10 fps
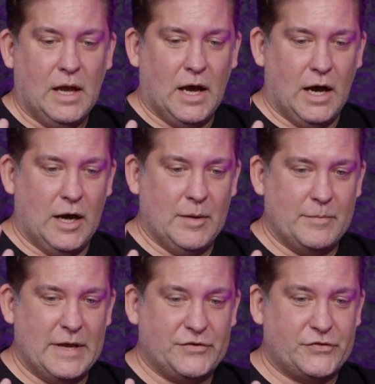
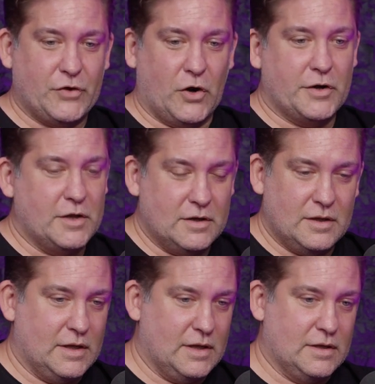Um, it started
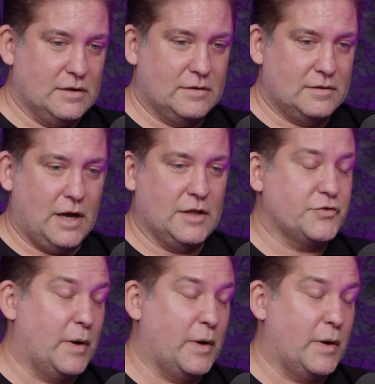in college,